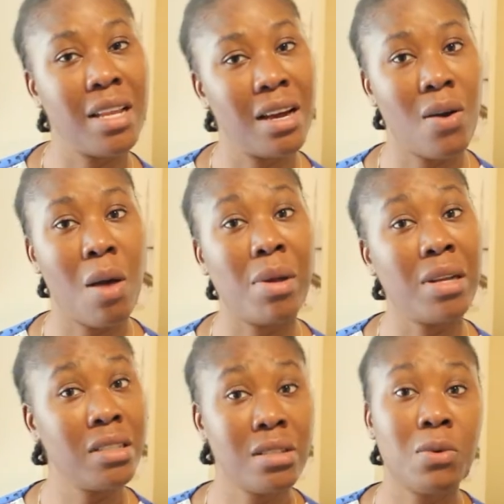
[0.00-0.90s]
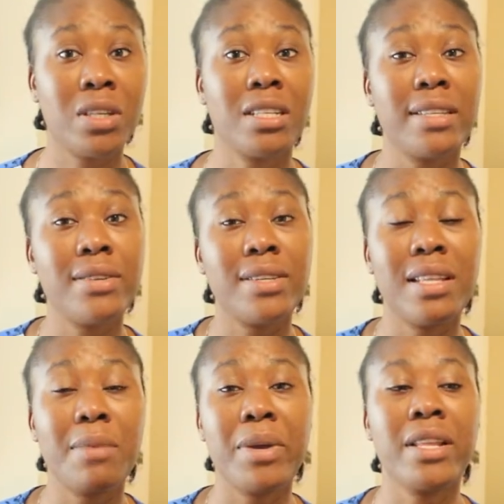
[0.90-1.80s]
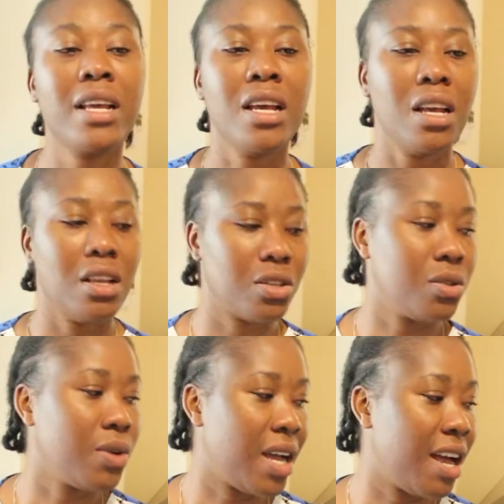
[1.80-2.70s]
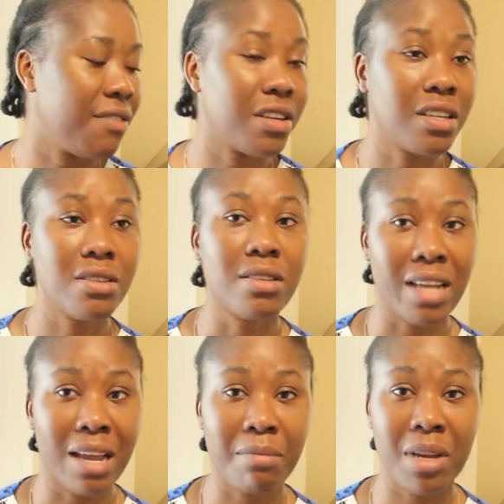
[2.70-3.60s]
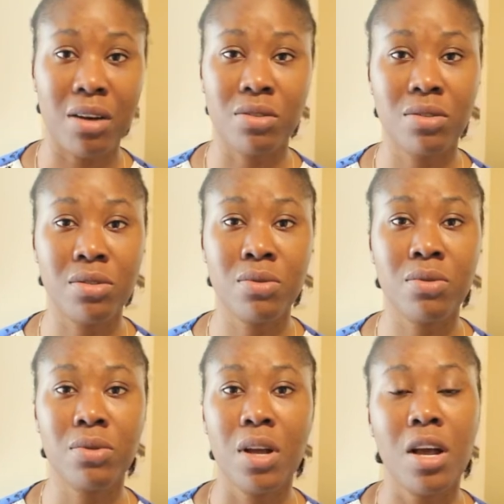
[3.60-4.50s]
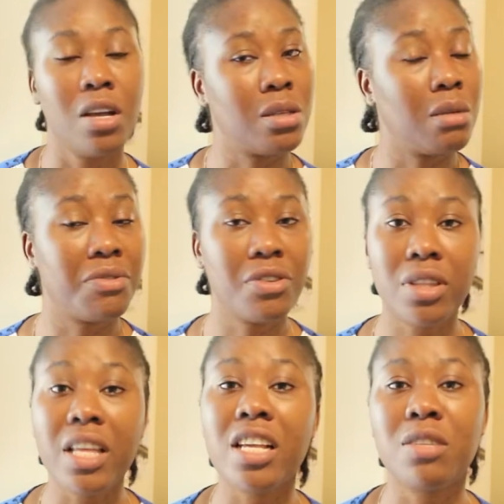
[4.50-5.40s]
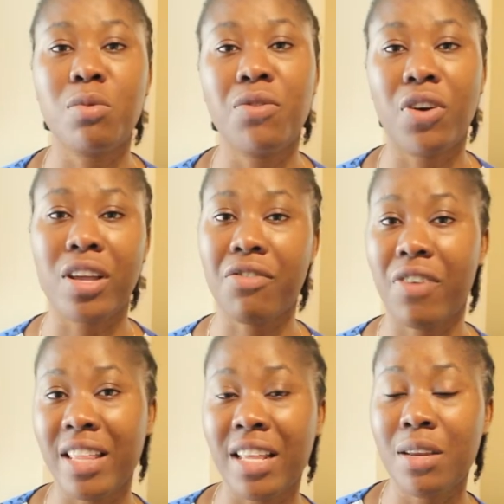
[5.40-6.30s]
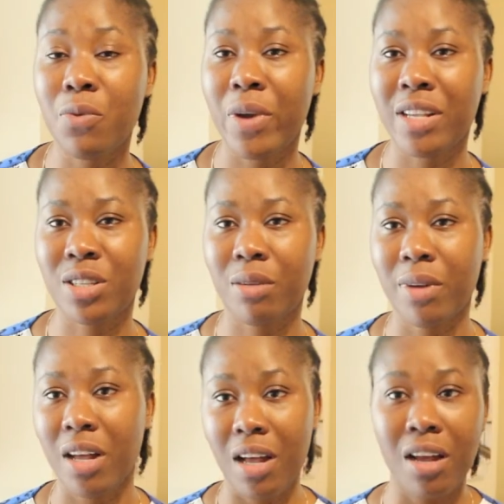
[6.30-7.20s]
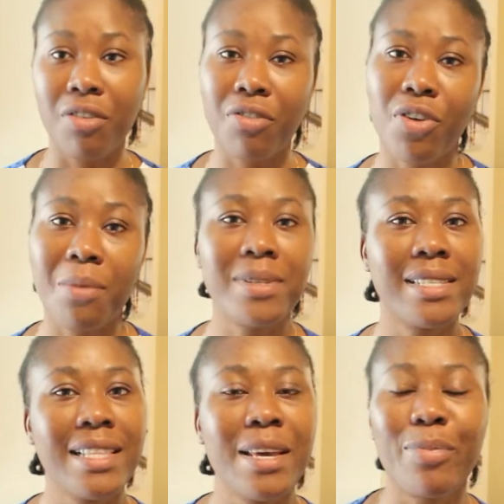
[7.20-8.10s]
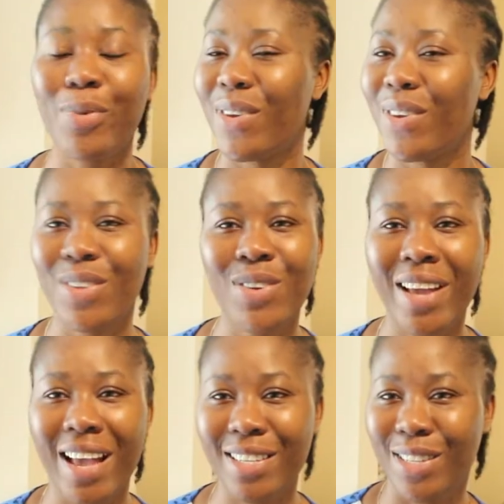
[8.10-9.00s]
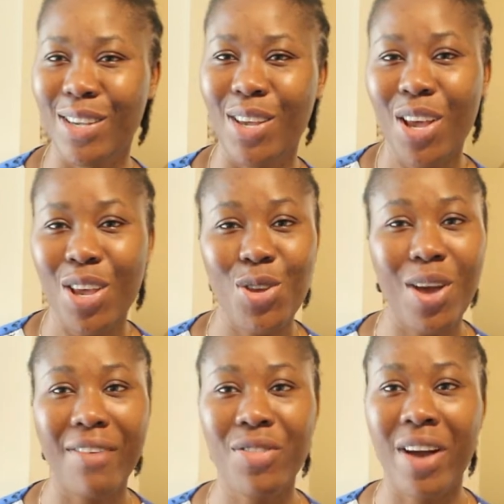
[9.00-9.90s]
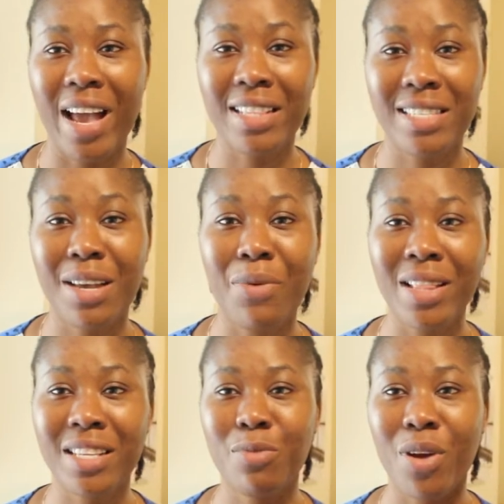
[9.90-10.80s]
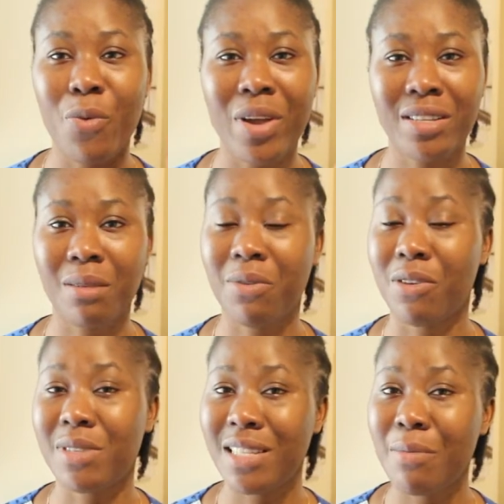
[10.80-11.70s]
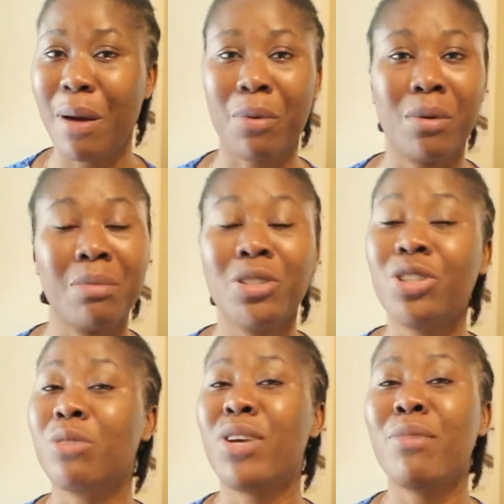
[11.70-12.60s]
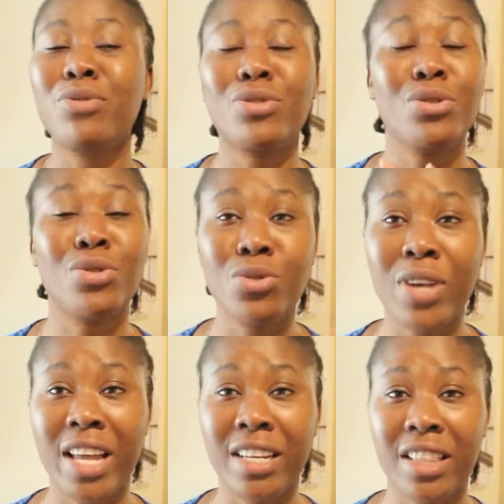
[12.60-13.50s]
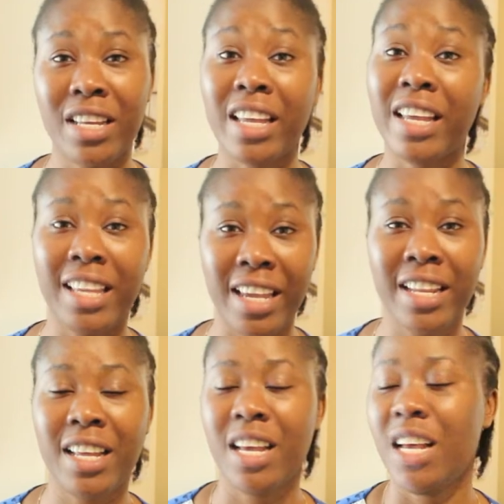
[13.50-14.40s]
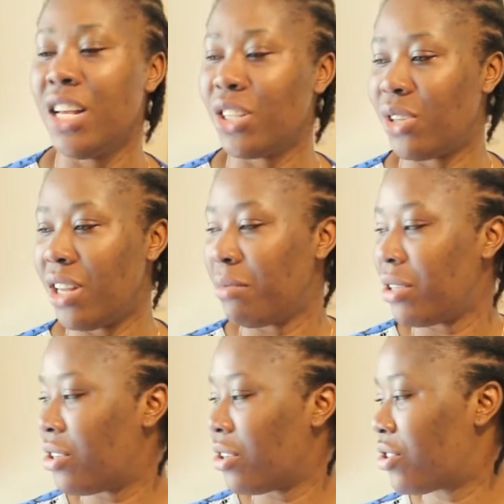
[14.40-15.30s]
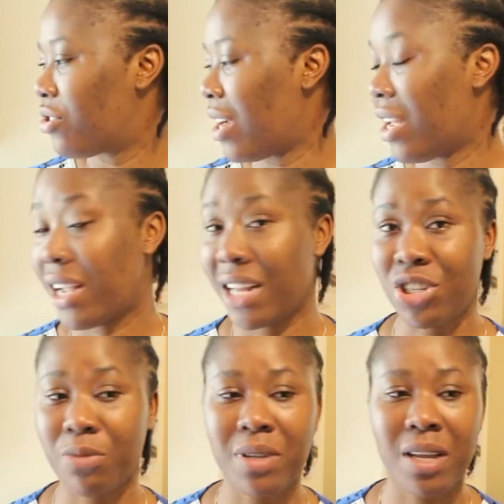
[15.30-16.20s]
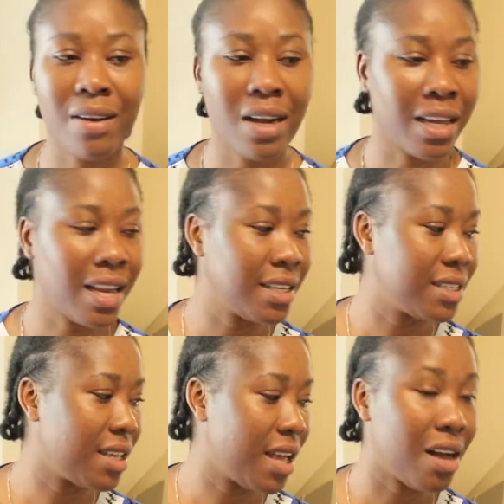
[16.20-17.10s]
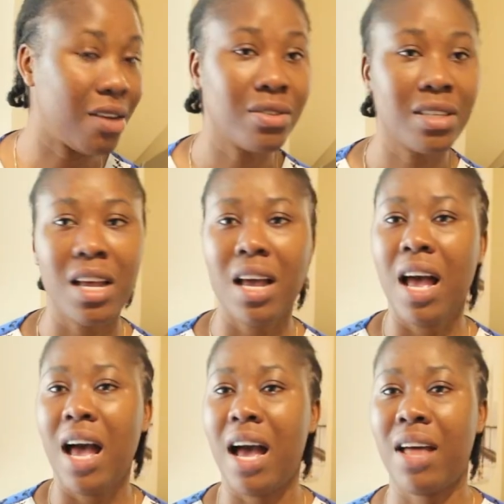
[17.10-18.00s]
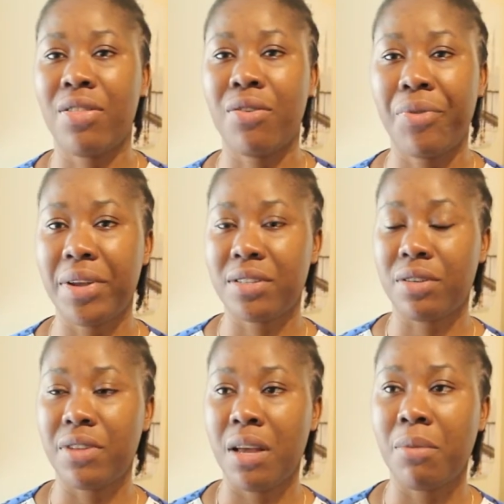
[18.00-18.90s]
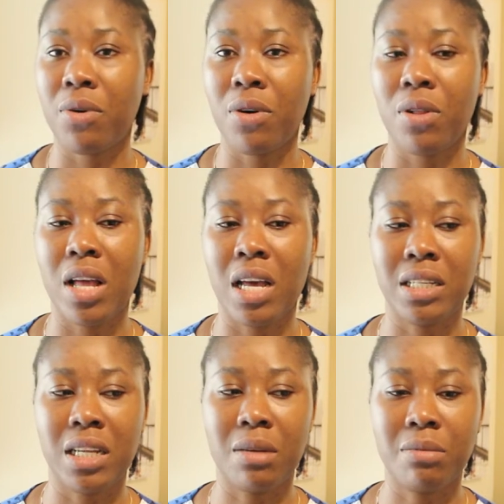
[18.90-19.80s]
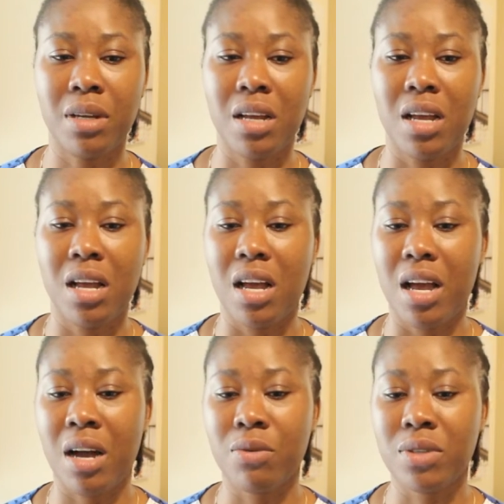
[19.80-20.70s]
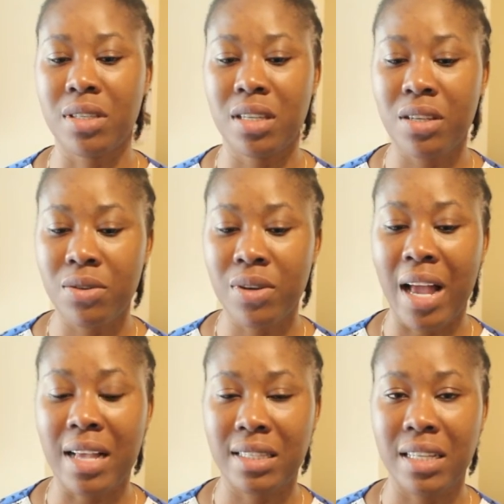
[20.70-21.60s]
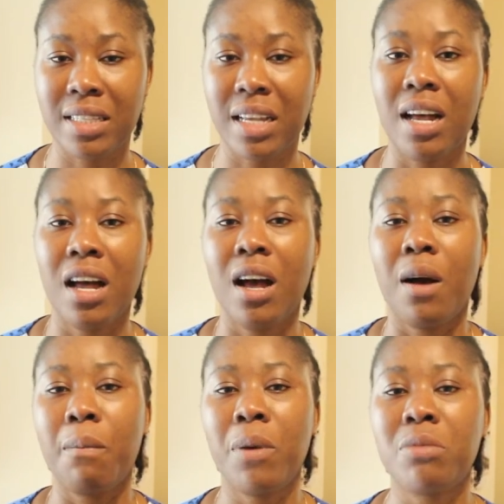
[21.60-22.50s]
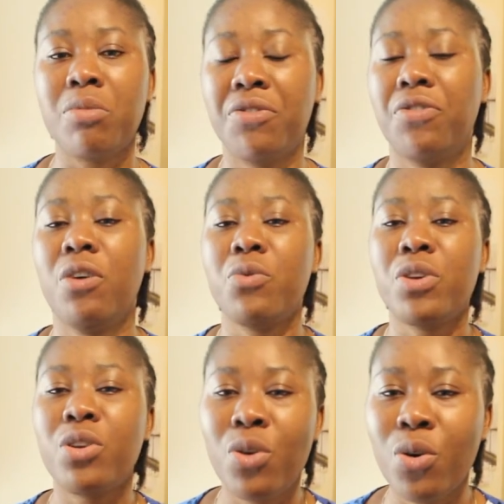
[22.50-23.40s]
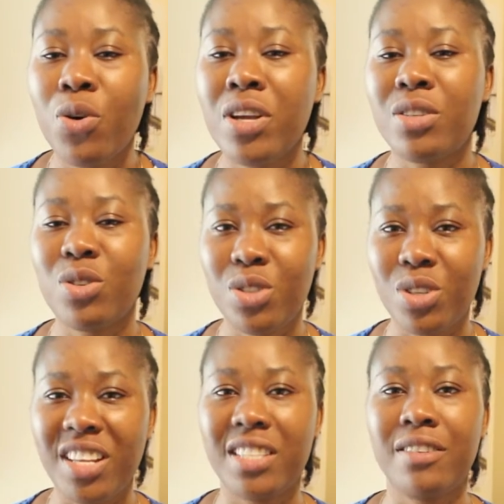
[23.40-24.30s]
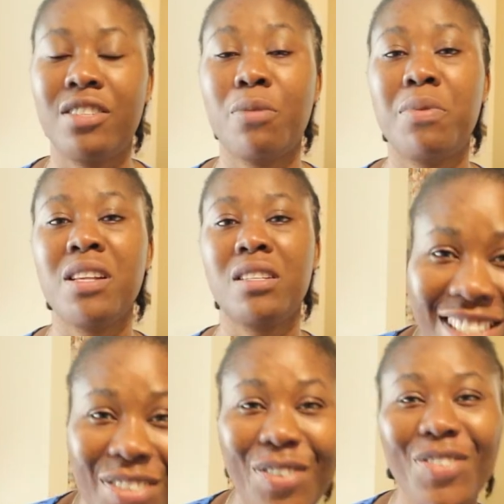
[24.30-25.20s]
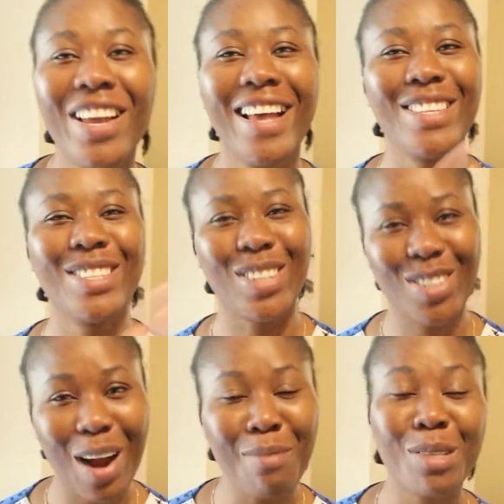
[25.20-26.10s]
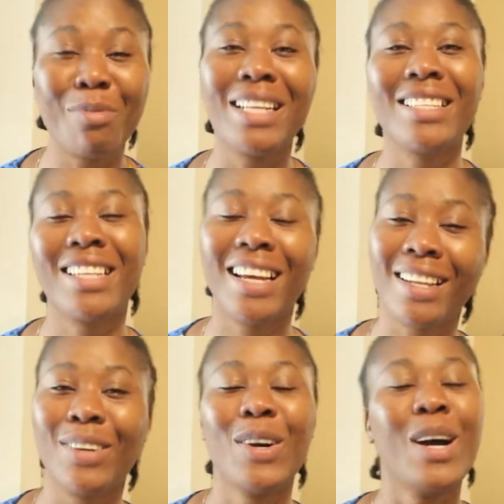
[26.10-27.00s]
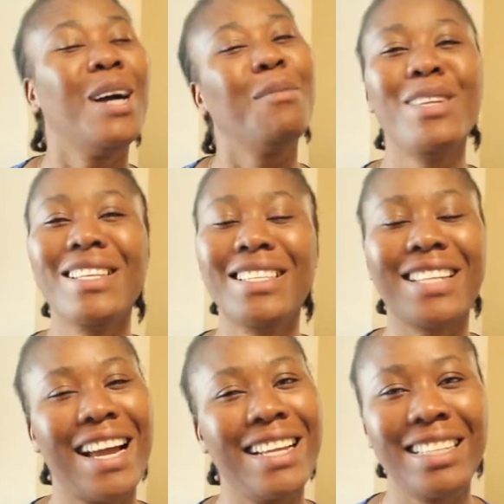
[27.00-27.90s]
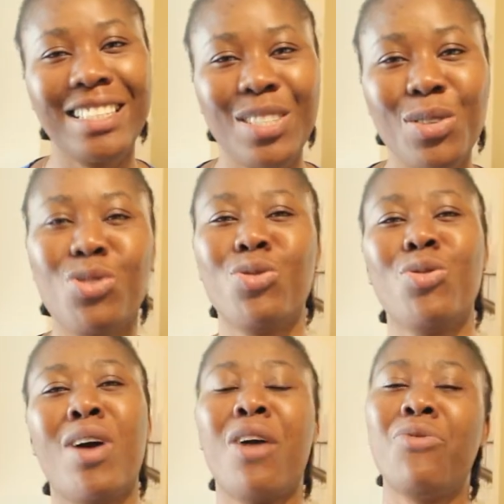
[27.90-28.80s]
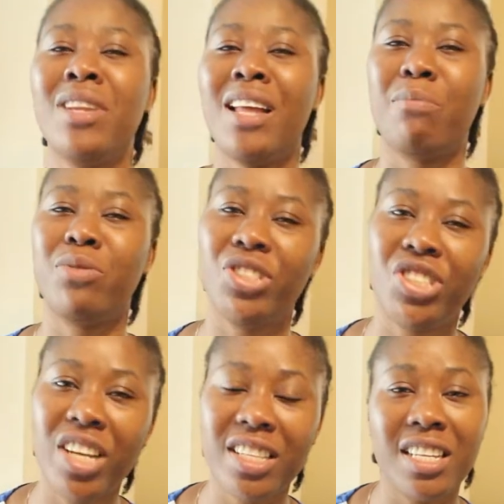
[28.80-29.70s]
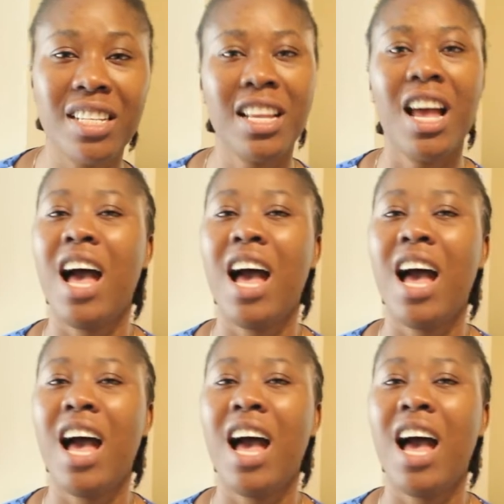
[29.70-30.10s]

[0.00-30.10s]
now and my little one is still sleeping, so I have a little time now to do some few things before he finally wakes up from sleep. You guys, you have no idea, when this boy wakes up from sleep, I'll probably not be able to do anything again. So let me just try and catch up now, organize the house and the rest of them all, and I will see you guys later. But before we go into today's video, please, if you've not yet subscribed to my channel, please kindly do so. I really appreciate it.